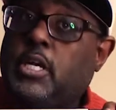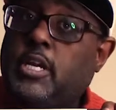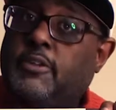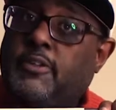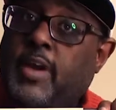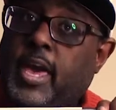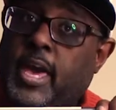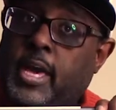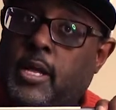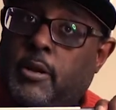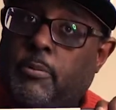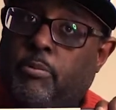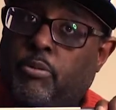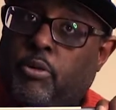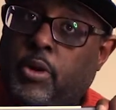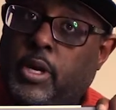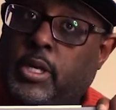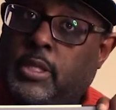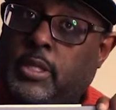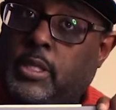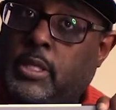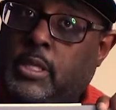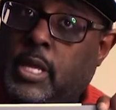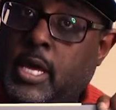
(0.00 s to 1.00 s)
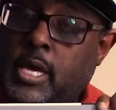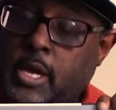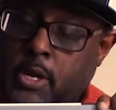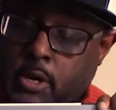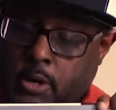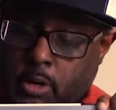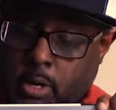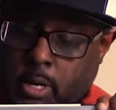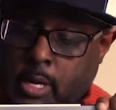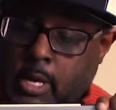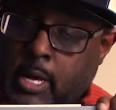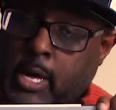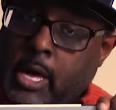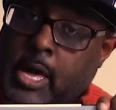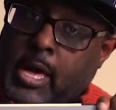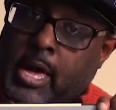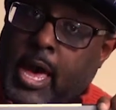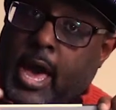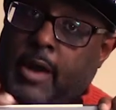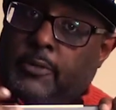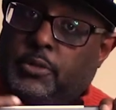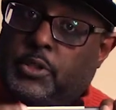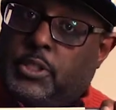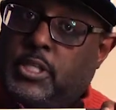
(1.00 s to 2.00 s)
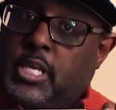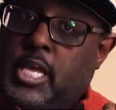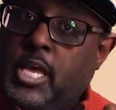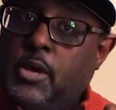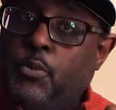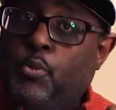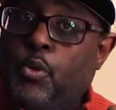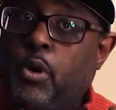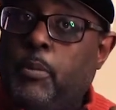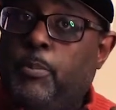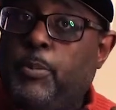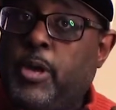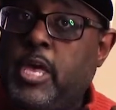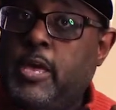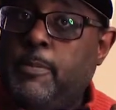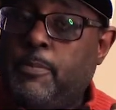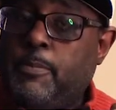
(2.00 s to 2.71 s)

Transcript: had a print here. I've seen where people